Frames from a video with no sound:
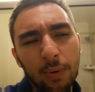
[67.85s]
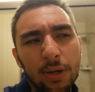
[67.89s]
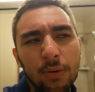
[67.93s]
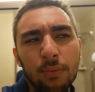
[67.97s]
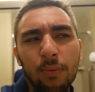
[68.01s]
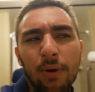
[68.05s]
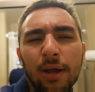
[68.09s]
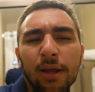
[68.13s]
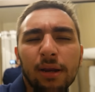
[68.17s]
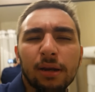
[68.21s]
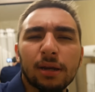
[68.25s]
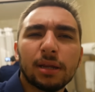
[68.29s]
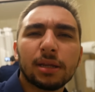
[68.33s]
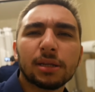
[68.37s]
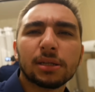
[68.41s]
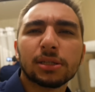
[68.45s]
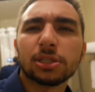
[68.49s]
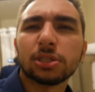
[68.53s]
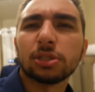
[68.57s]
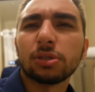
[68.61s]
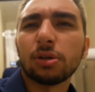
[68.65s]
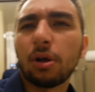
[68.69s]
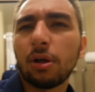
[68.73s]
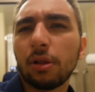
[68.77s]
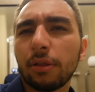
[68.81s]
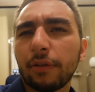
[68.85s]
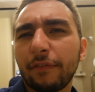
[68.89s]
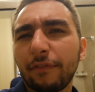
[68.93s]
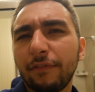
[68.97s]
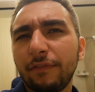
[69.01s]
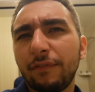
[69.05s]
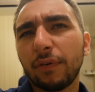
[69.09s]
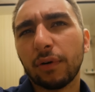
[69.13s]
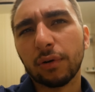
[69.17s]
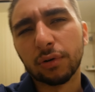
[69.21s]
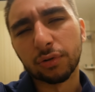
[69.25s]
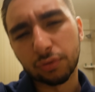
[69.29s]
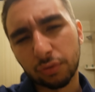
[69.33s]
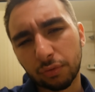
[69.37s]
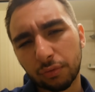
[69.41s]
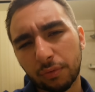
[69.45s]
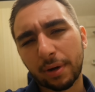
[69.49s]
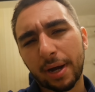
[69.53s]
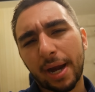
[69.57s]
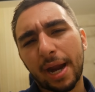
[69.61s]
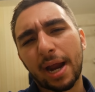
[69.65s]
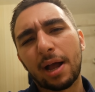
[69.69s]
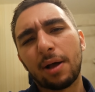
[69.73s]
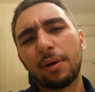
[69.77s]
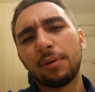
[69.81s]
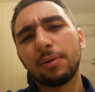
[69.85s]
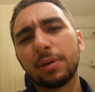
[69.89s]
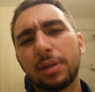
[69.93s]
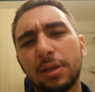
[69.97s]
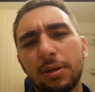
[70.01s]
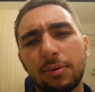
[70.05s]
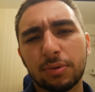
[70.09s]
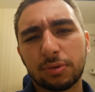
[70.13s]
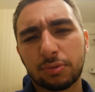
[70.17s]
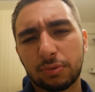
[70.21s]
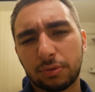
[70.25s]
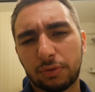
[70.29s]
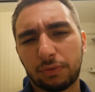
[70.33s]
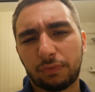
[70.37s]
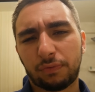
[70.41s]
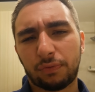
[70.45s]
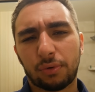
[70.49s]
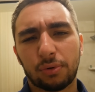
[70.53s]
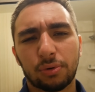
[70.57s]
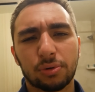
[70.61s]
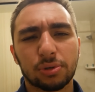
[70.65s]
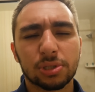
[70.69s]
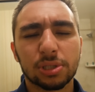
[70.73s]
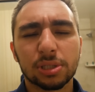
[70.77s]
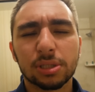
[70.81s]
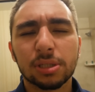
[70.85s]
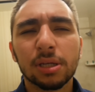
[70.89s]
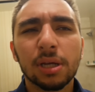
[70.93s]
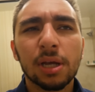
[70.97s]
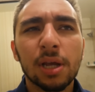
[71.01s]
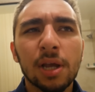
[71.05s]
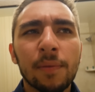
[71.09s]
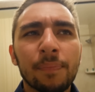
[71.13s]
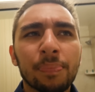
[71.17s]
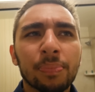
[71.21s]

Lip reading: We went and saw the virtual reality, which was first.